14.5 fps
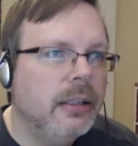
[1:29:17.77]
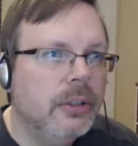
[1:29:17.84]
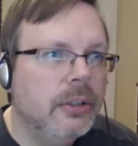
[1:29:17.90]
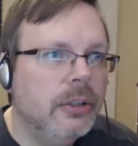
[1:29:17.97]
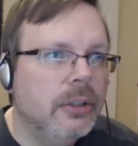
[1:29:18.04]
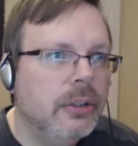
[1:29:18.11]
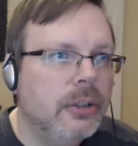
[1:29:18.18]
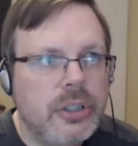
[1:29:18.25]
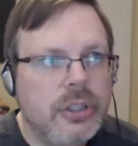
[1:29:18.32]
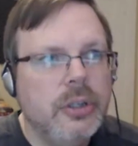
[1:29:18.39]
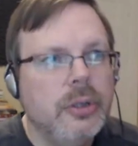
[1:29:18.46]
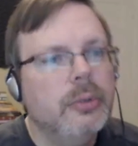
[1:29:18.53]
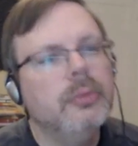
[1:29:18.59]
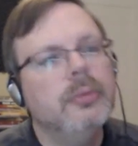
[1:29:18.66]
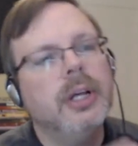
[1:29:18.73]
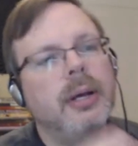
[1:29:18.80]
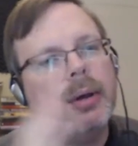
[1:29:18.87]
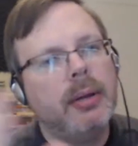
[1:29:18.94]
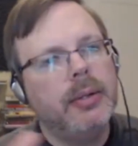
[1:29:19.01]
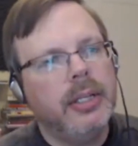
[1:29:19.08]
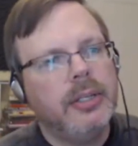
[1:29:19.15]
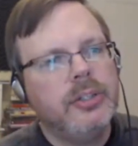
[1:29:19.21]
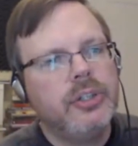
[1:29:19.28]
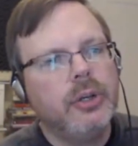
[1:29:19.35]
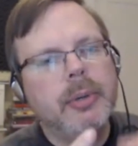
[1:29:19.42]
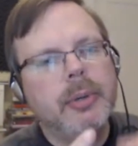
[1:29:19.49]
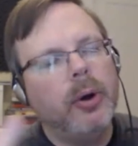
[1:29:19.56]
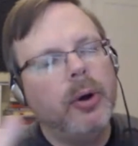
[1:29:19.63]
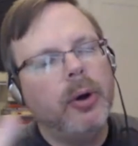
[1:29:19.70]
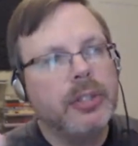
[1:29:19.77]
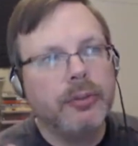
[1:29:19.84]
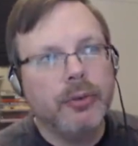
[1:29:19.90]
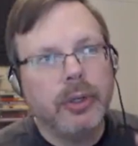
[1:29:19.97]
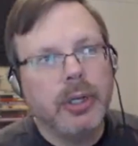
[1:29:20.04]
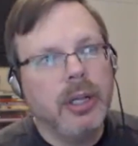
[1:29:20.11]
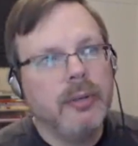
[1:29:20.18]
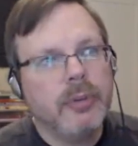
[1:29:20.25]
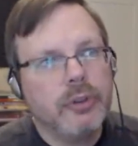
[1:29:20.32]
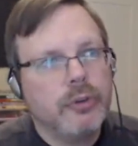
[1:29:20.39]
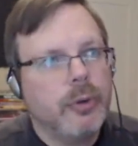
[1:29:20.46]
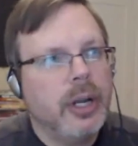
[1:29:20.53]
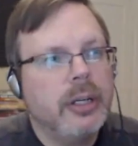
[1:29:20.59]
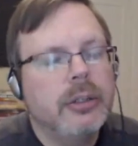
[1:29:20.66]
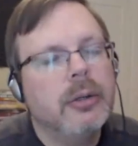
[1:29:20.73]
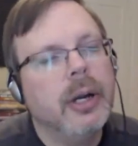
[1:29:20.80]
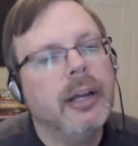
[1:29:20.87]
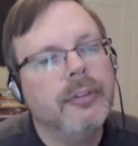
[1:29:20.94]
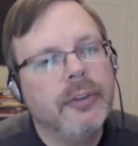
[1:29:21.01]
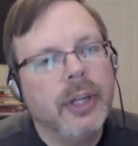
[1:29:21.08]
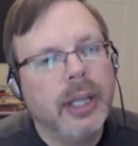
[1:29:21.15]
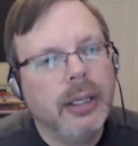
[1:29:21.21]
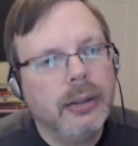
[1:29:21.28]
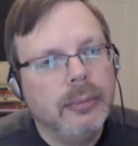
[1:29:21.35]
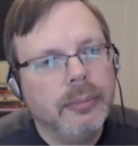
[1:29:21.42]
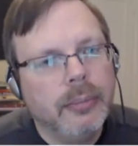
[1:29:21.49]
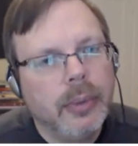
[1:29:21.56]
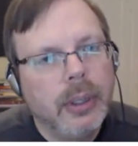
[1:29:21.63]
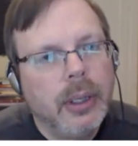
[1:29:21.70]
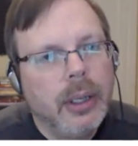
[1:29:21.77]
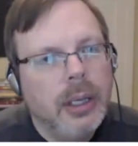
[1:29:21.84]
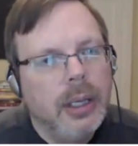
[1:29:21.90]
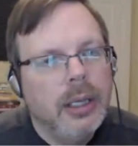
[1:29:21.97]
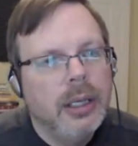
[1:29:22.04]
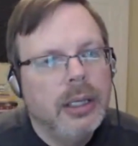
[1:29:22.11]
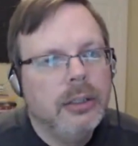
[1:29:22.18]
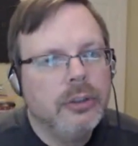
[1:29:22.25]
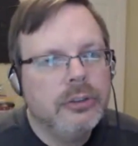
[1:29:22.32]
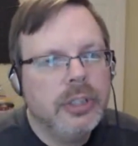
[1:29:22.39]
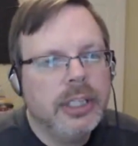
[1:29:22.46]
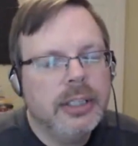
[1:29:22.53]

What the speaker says: It looks to you, and so I'm going to pause here for a kind of a tradecraft thing. It looks like